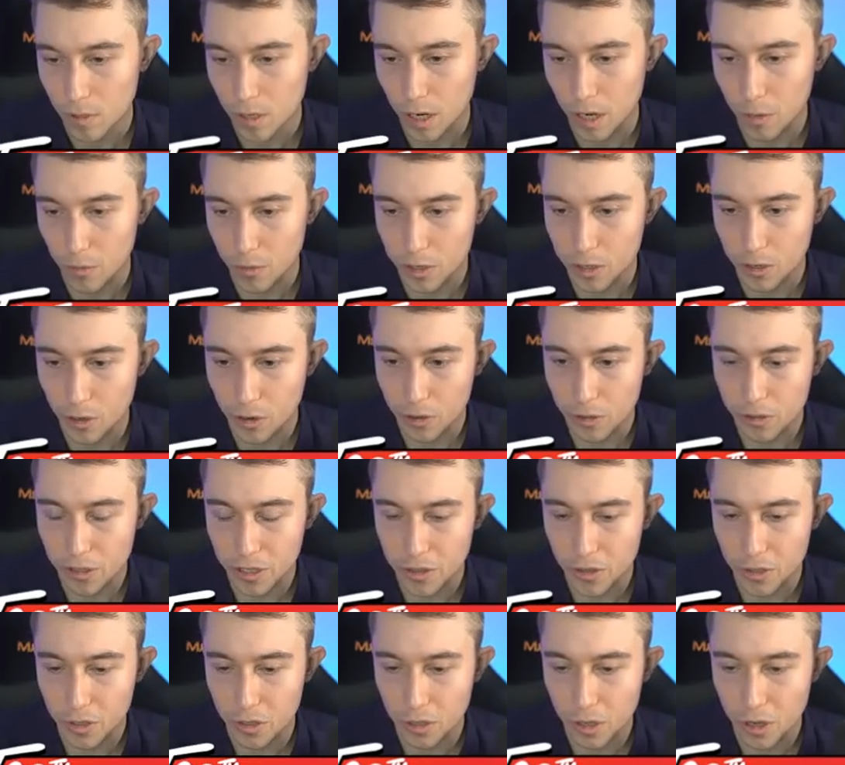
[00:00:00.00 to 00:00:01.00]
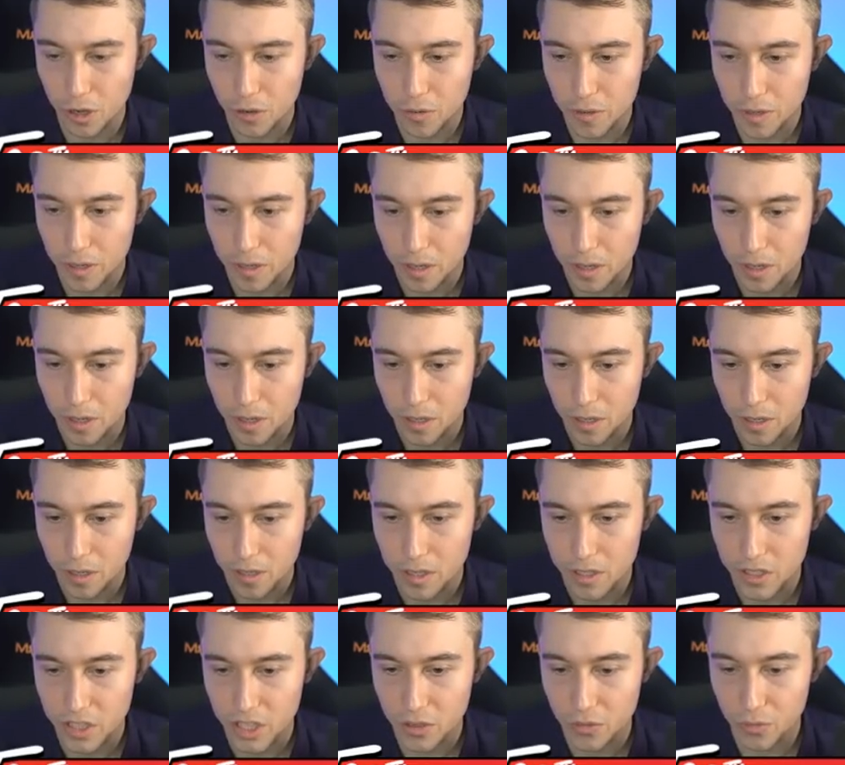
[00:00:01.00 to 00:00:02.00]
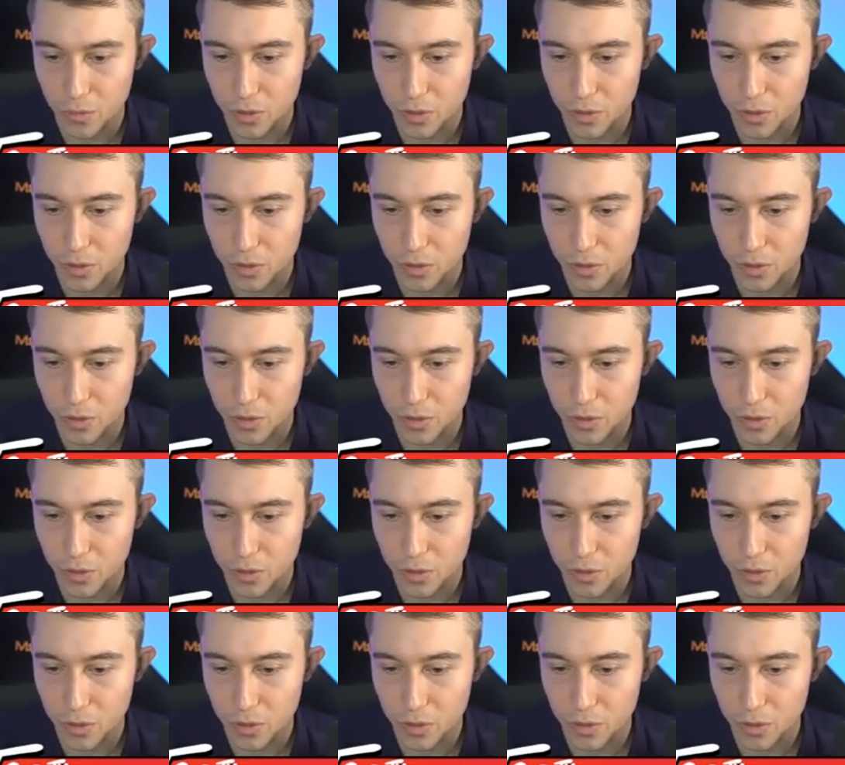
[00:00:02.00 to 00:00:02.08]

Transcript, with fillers: Alright, we're gonna go and click the Clone and see